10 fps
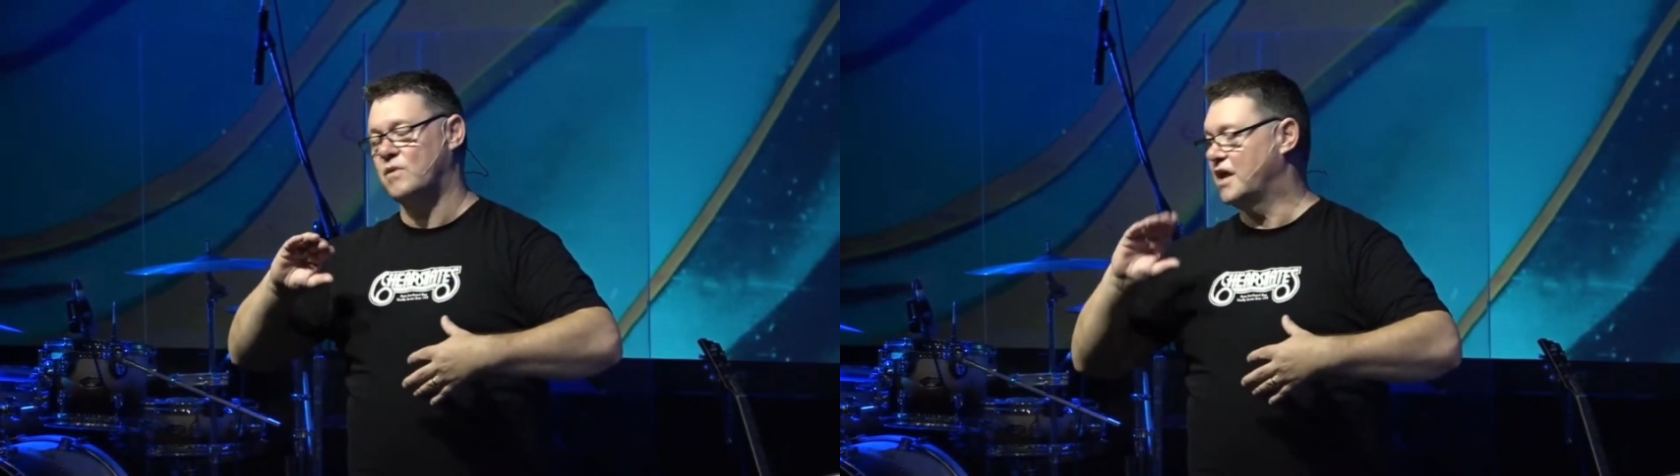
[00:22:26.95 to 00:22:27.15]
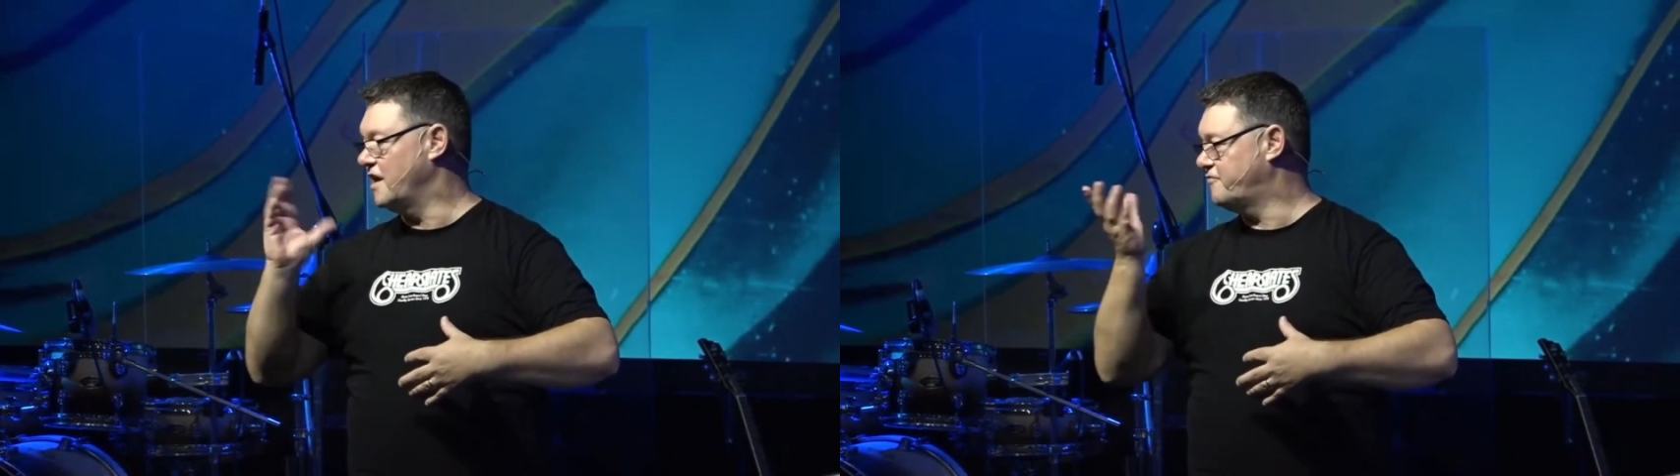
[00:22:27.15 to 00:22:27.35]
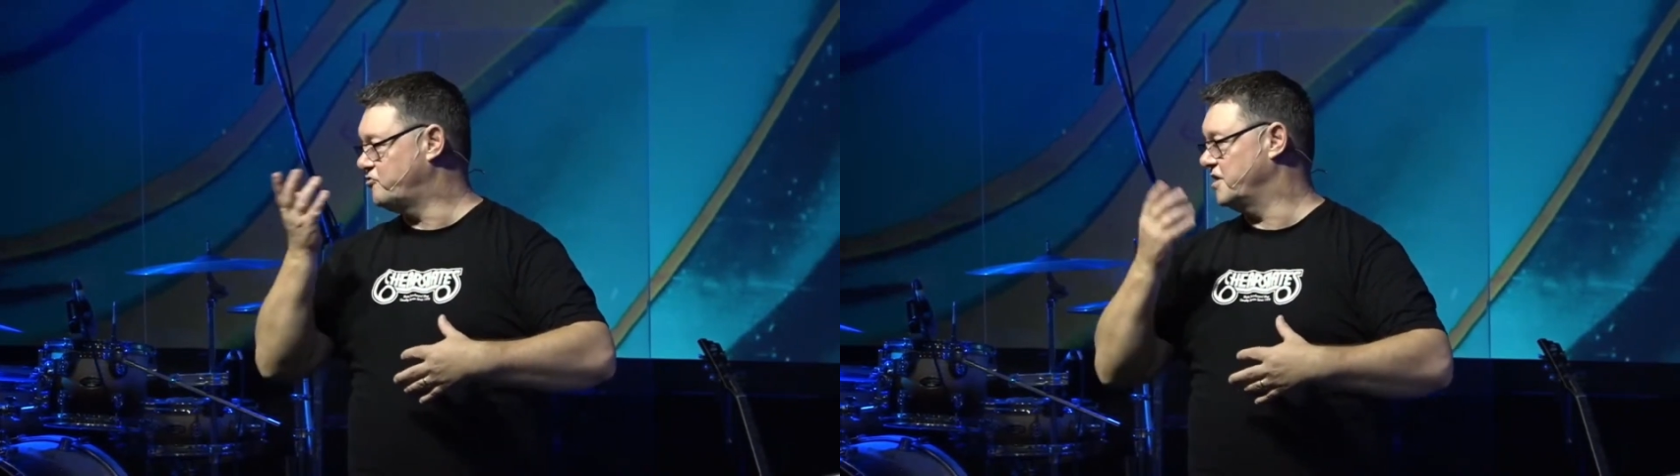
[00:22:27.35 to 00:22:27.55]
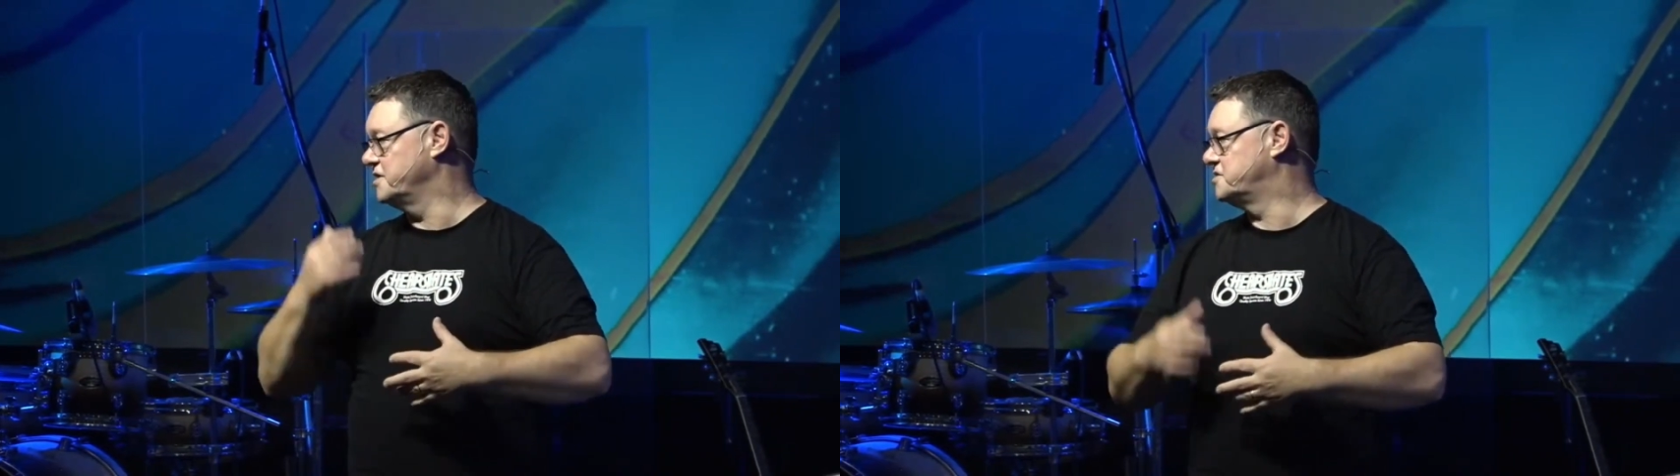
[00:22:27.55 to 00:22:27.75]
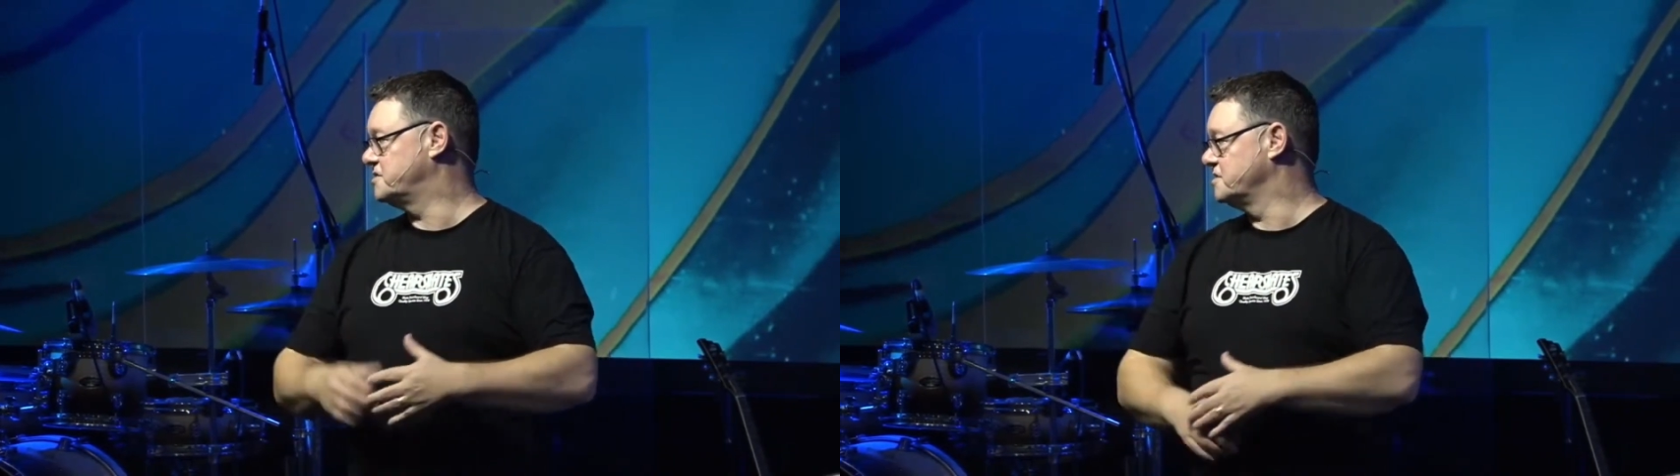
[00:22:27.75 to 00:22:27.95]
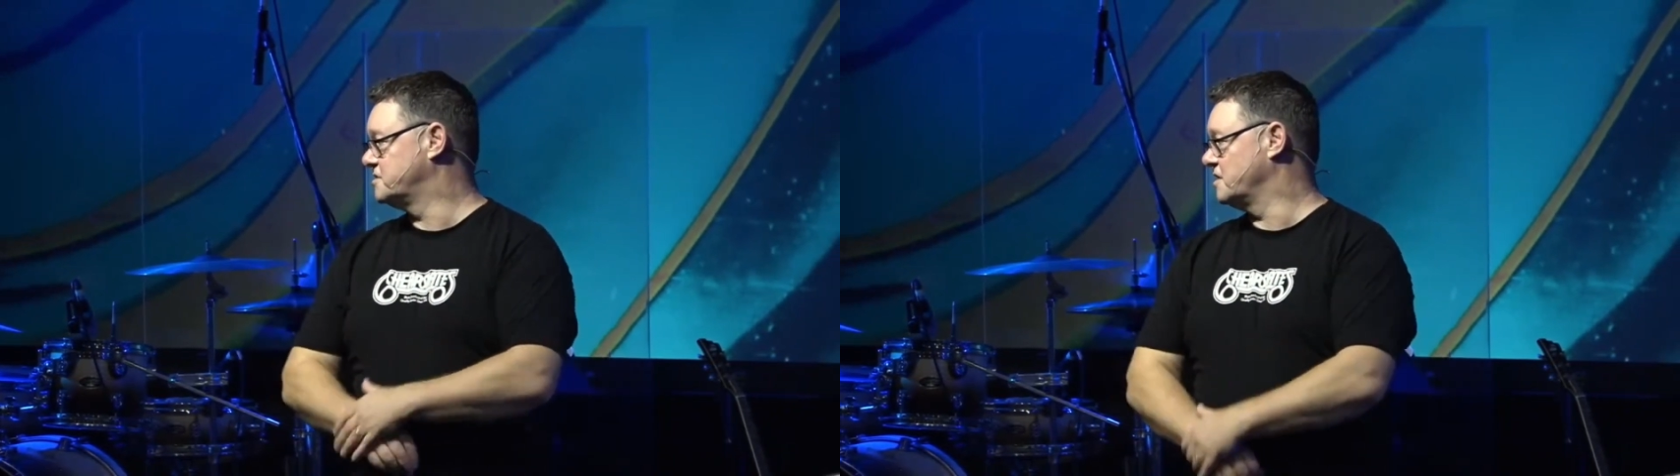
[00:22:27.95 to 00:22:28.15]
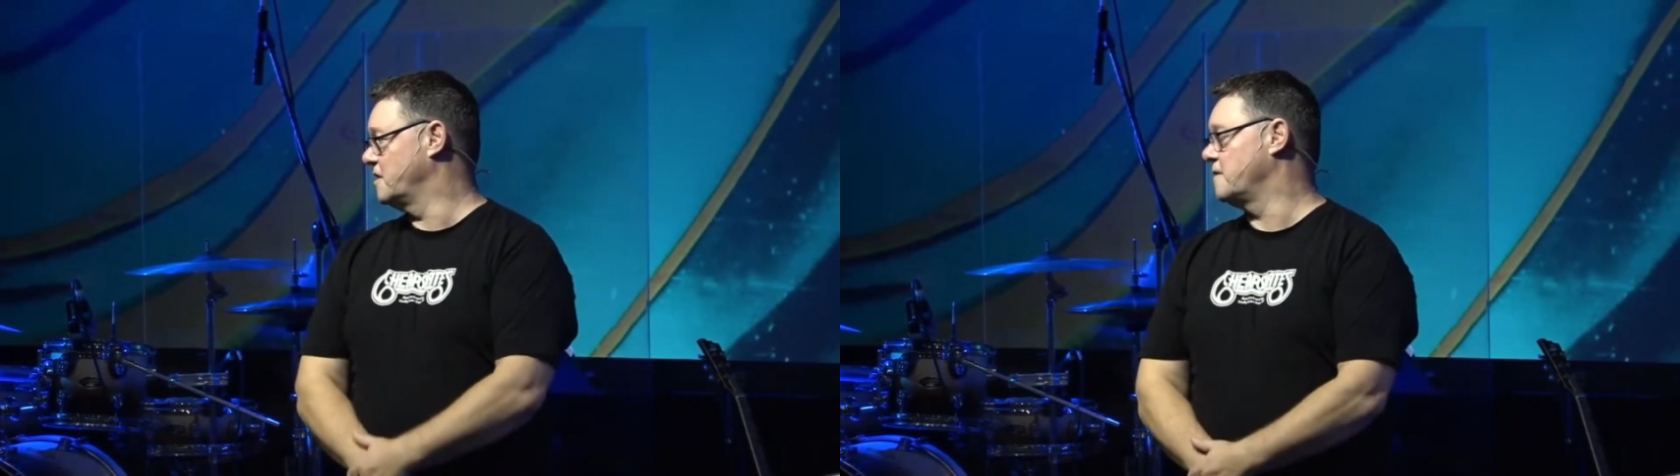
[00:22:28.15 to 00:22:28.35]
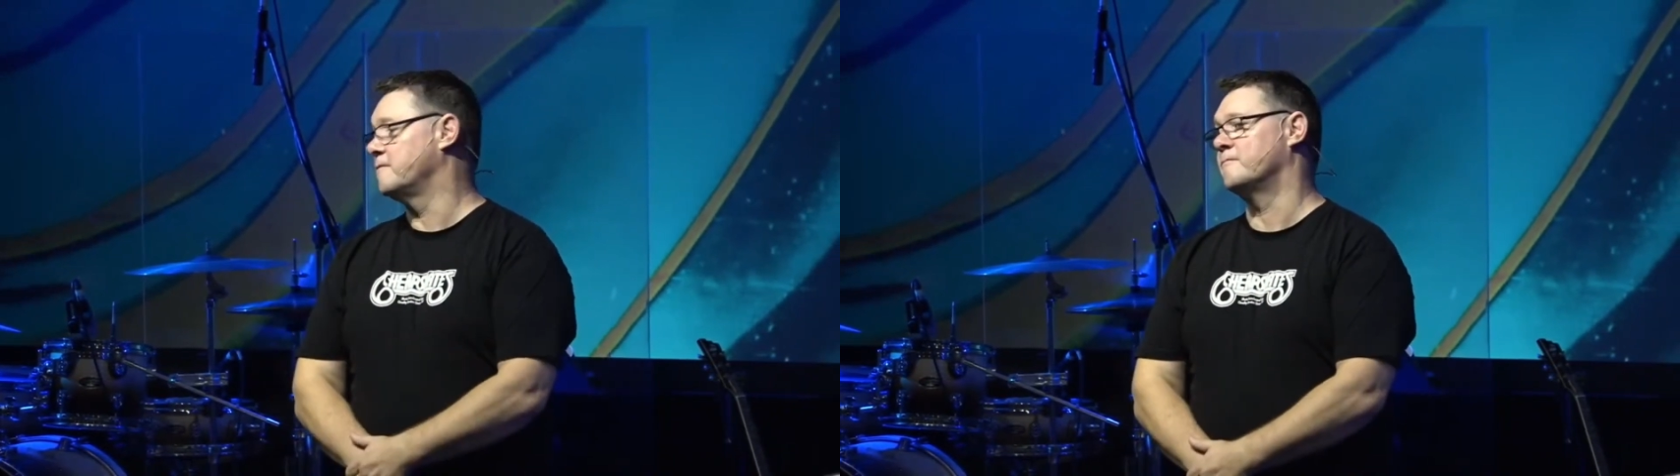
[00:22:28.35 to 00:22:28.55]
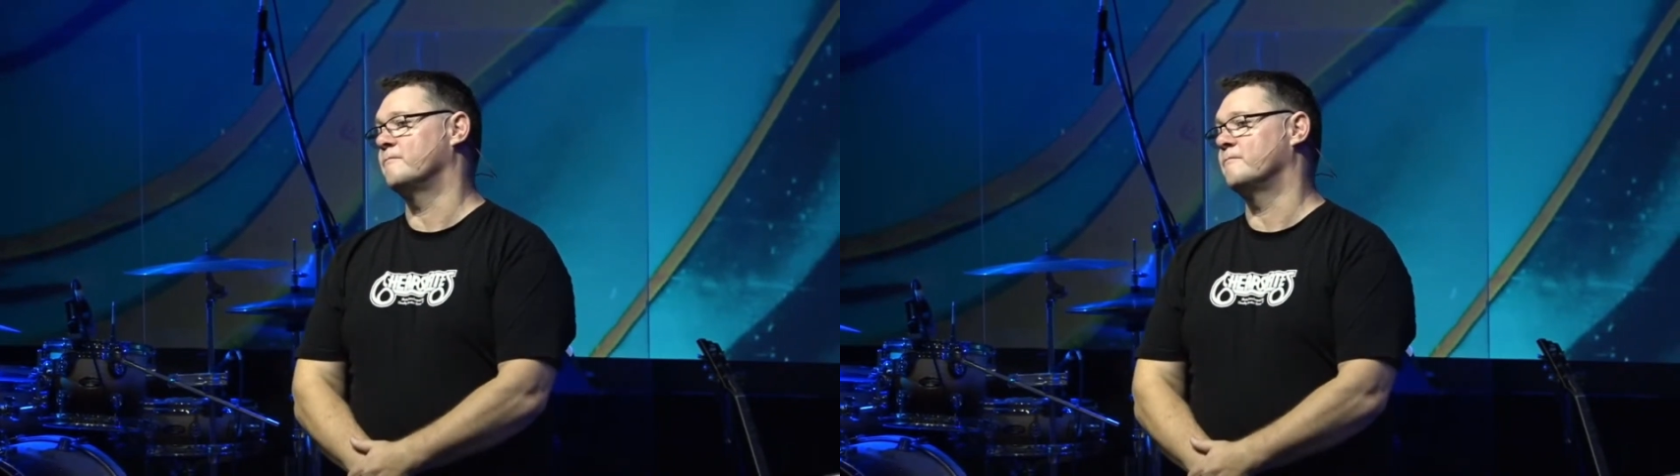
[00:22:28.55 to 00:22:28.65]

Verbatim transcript: my life changed instantly.